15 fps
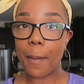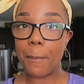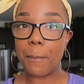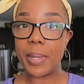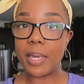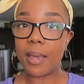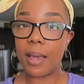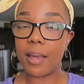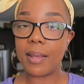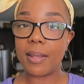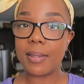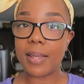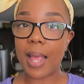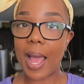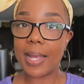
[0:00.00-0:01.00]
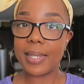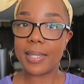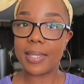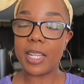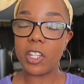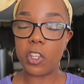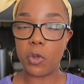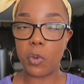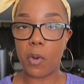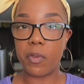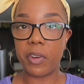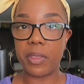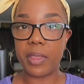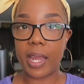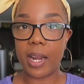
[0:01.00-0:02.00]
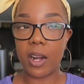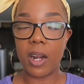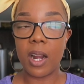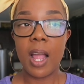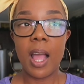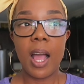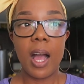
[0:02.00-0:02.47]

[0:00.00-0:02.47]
up because I sent you over there